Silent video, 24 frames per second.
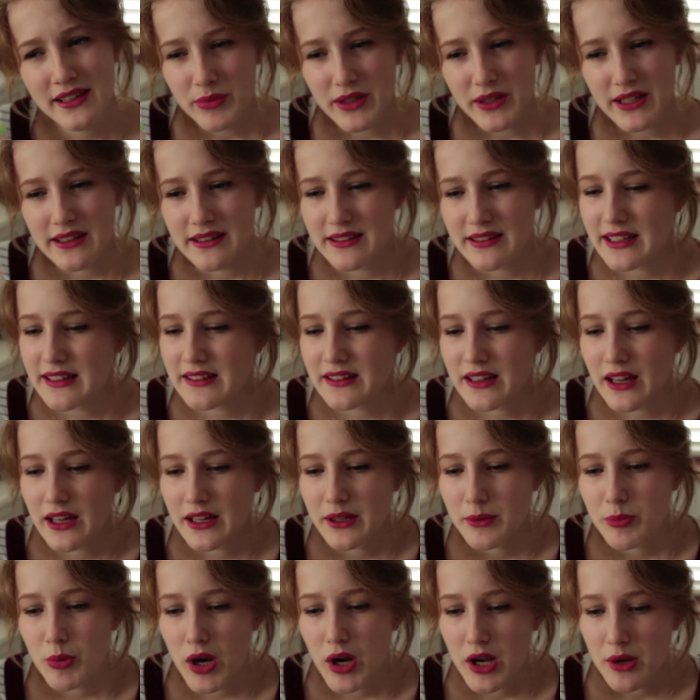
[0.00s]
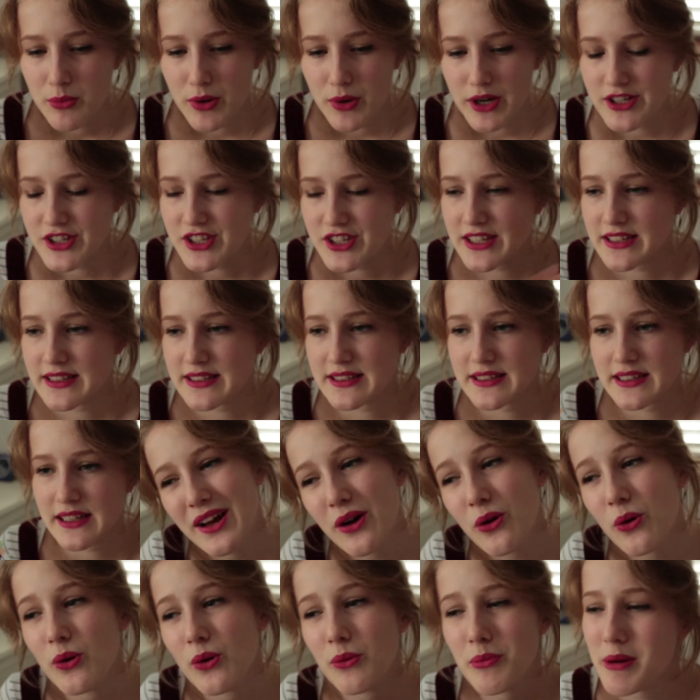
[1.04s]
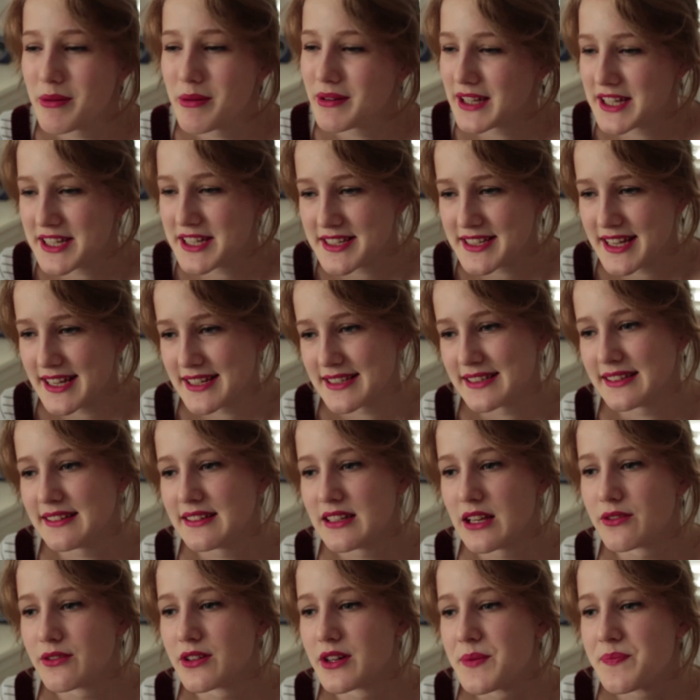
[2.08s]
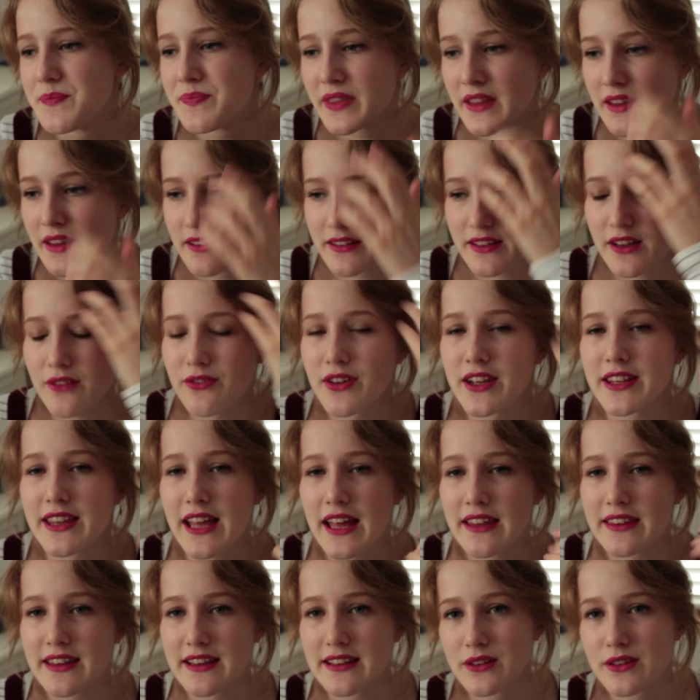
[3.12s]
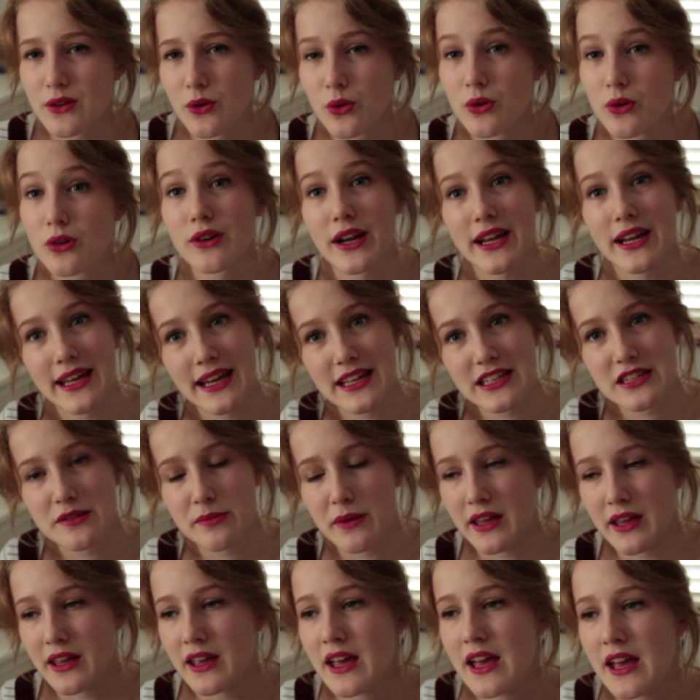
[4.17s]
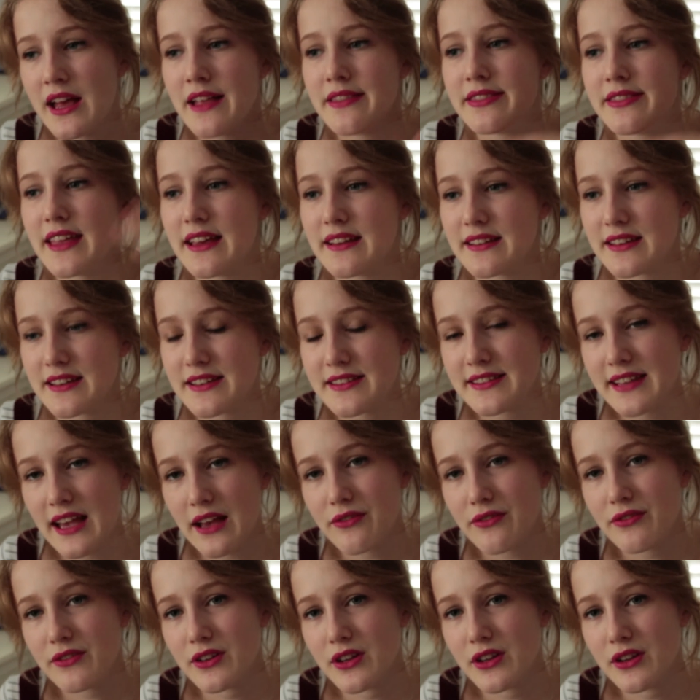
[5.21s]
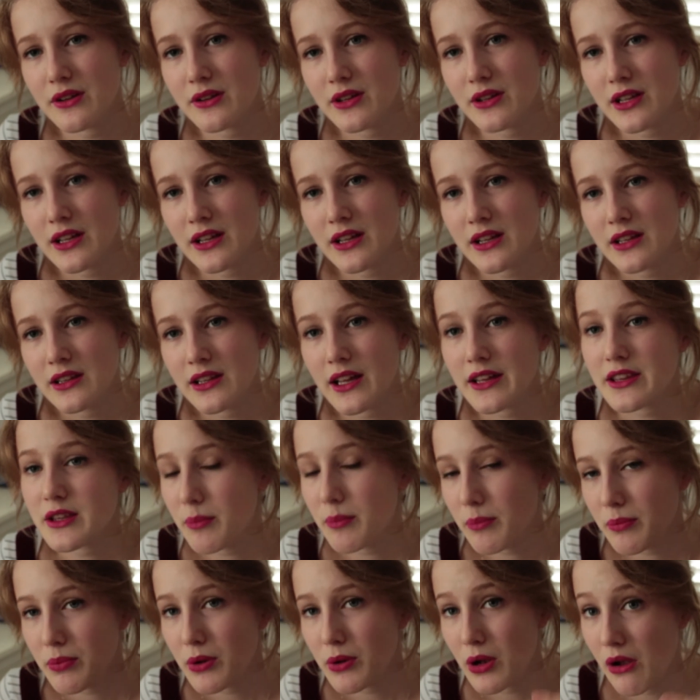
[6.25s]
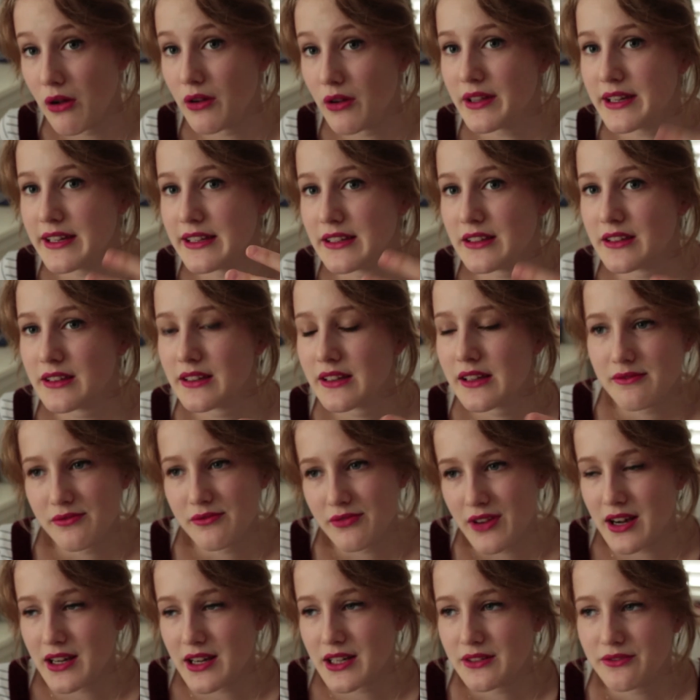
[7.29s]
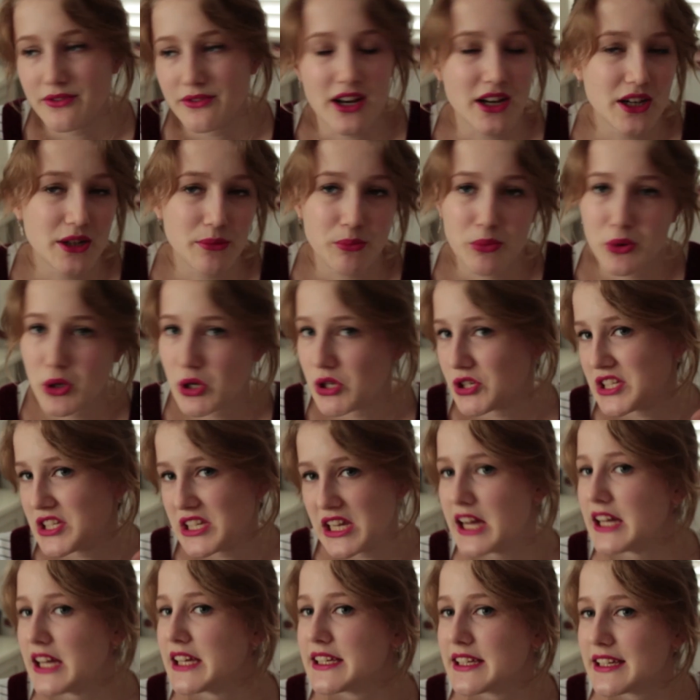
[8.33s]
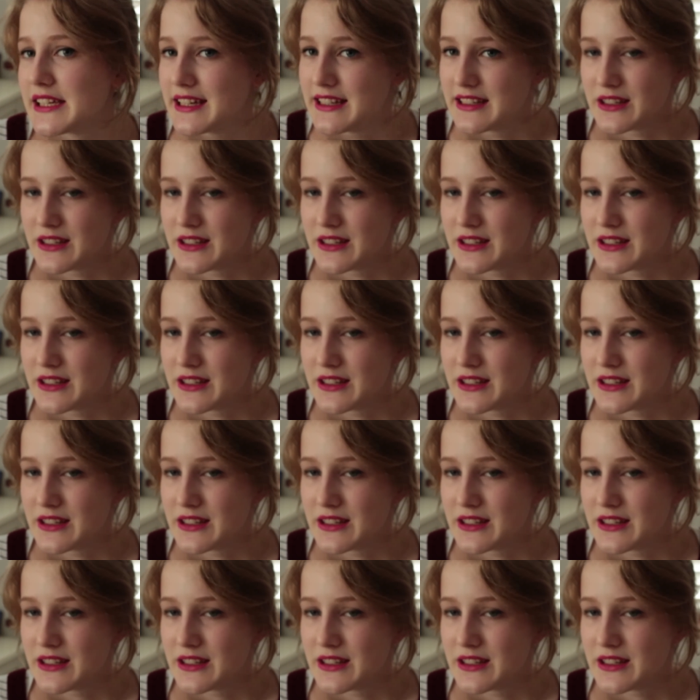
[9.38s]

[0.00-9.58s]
Because things like Pride and Prejudice, or maybe Lady Chatterley's Lover, stuff like that, or Great Gatsby, there's a definite, like the plot is very, very plot-like.